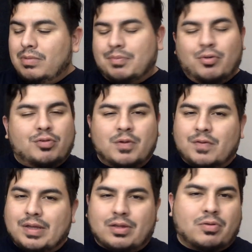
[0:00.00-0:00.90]
And Mark Smith
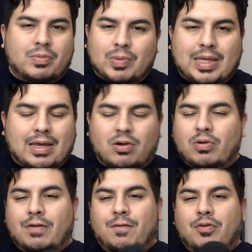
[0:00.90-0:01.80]
is like, no, we can't go
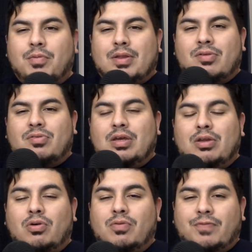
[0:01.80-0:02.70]
any further with this, you
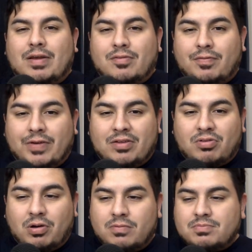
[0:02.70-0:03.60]
know, fight's
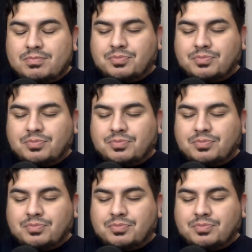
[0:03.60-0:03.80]
off.